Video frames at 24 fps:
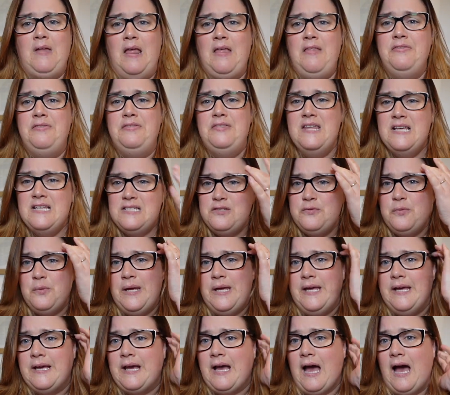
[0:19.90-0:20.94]
This
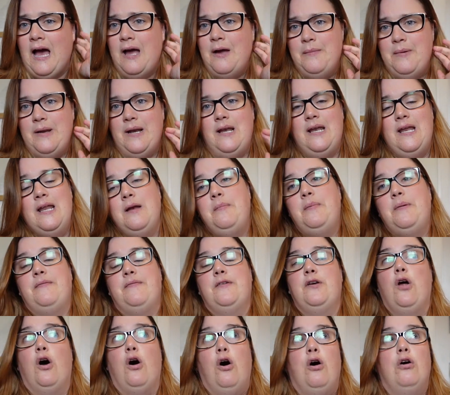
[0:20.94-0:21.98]
week I'm in a little bit of
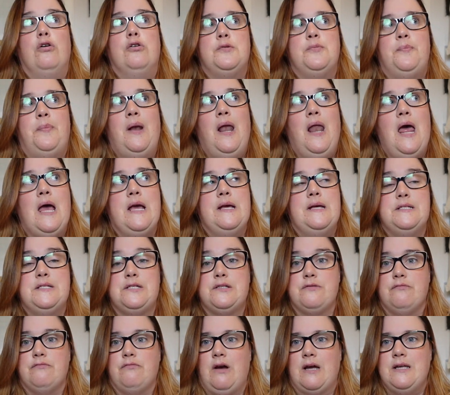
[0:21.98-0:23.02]
an odd
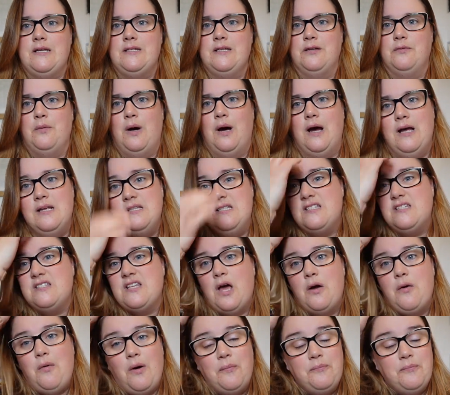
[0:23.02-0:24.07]
place writing wise,
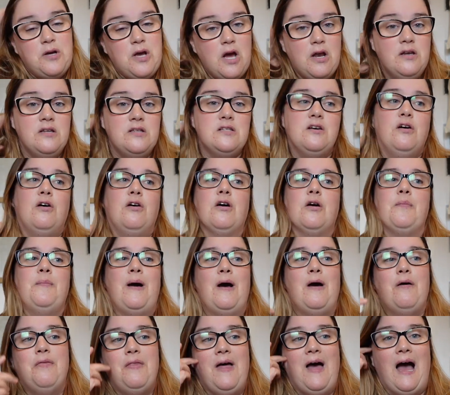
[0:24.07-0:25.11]
so I'm going to talk
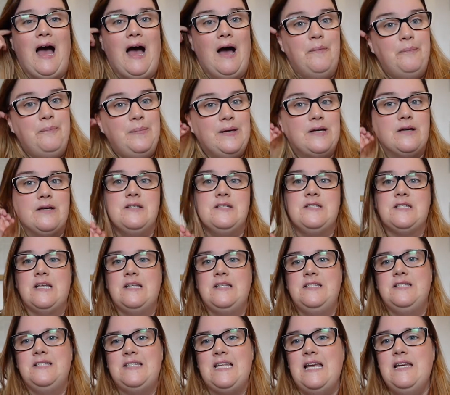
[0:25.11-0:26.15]
about that because
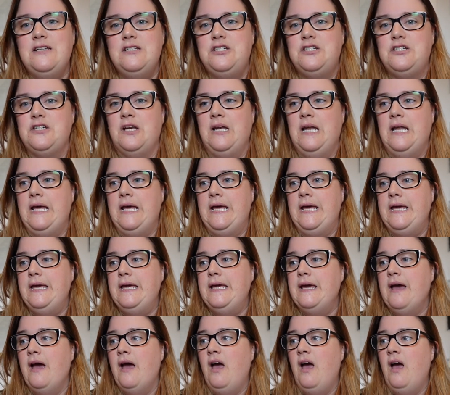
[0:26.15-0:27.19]

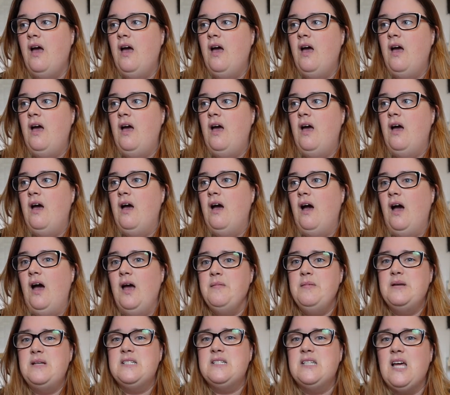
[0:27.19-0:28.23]
essentially
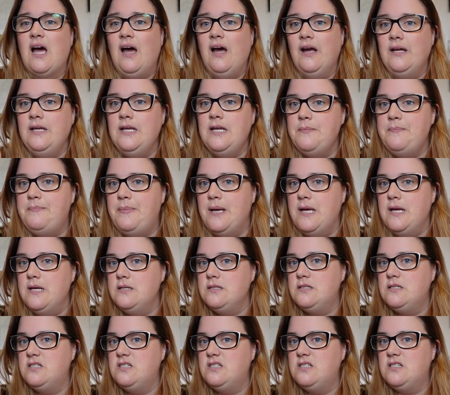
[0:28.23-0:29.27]
I'm a tiny
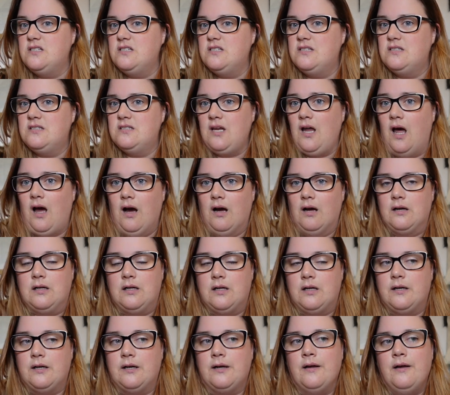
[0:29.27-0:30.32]
bit
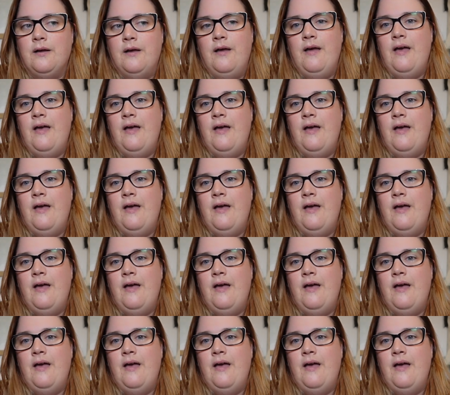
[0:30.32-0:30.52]
stuck.